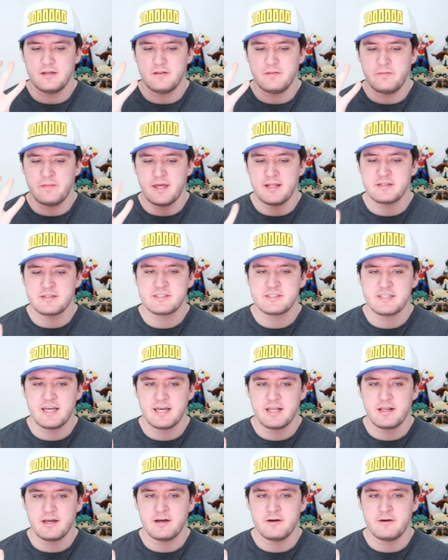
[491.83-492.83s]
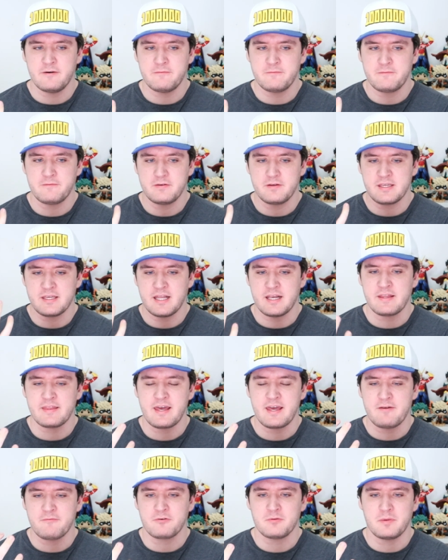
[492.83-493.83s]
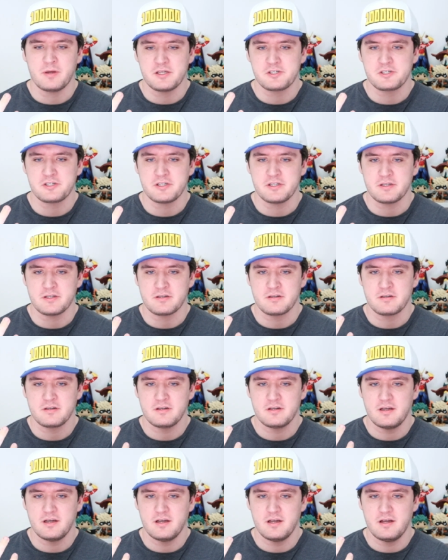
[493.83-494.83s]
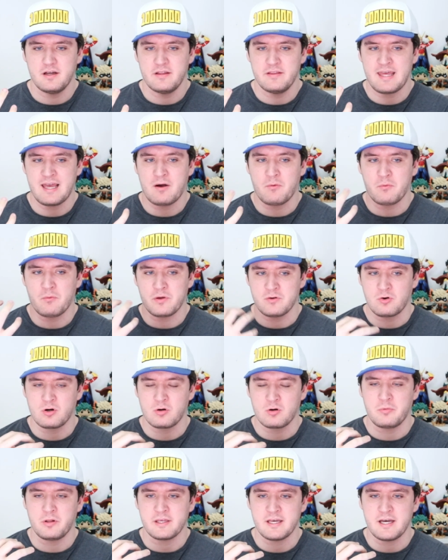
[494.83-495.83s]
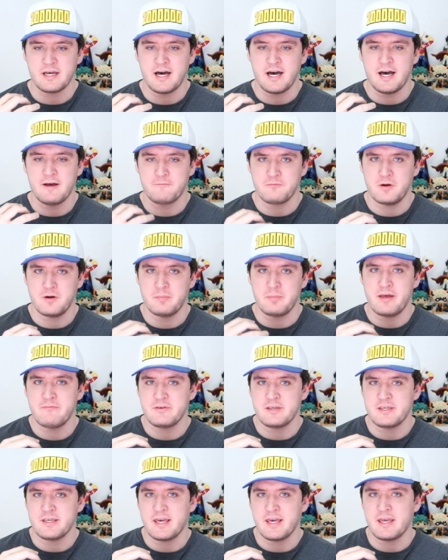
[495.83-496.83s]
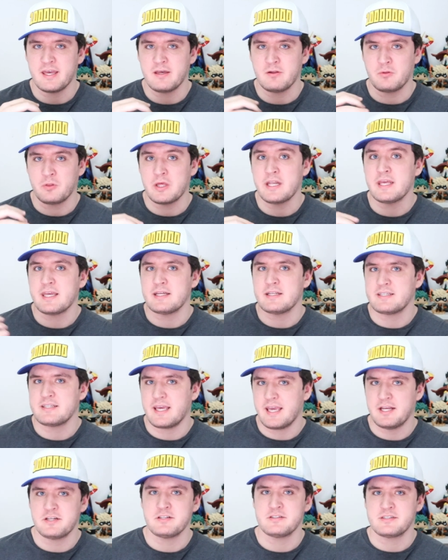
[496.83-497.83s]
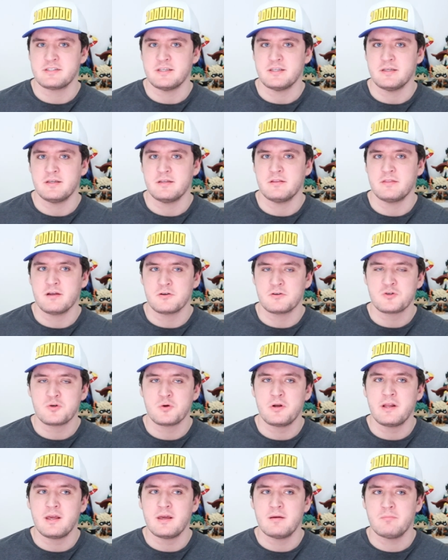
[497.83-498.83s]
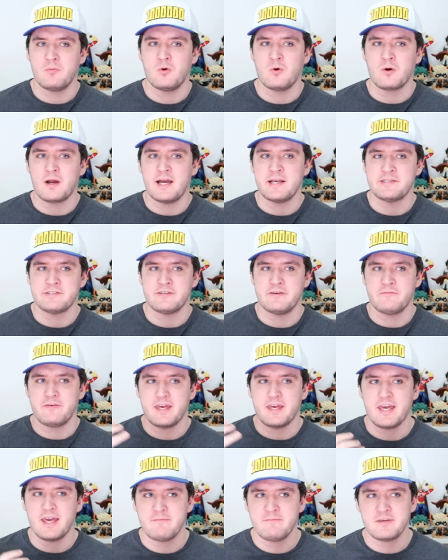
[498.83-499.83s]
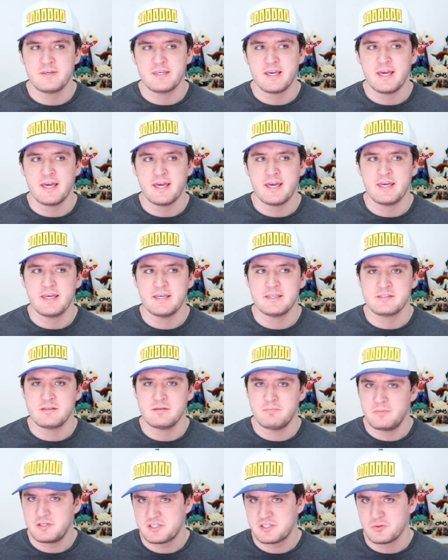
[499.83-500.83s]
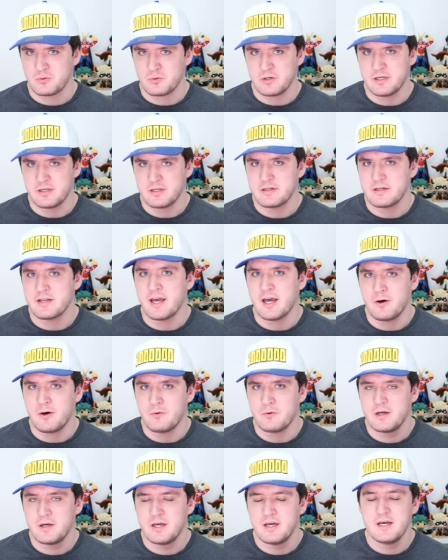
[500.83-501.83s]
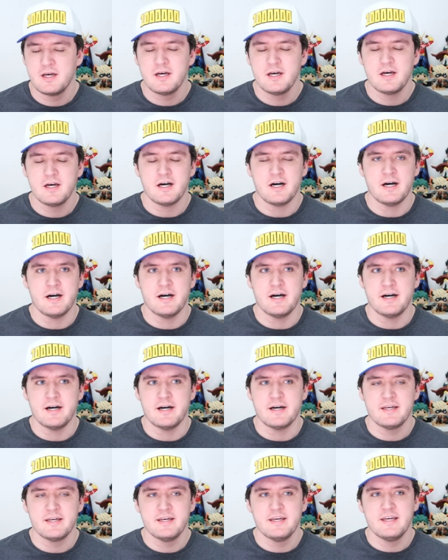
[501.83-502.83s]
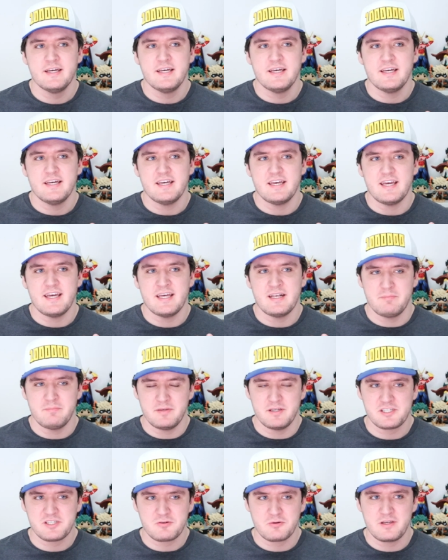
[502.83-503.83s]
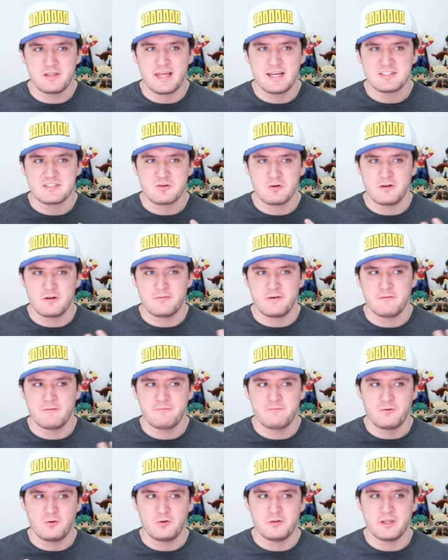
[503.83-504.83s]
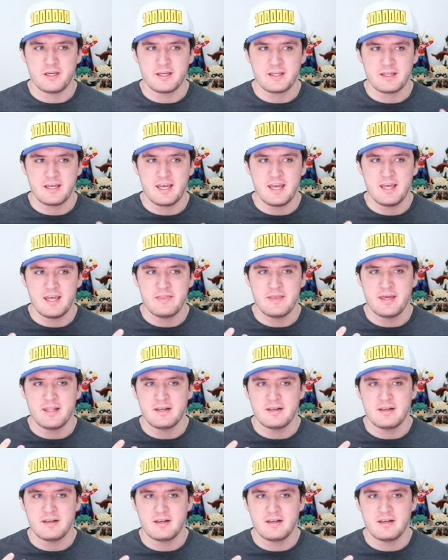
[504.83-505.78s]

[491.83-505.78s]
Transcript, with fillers: instead of getting that information that we normally got from MVA leading into agency, they're treating it more as if MVA is a mystery now. Uh, and a mystery that's sort of unfolding and then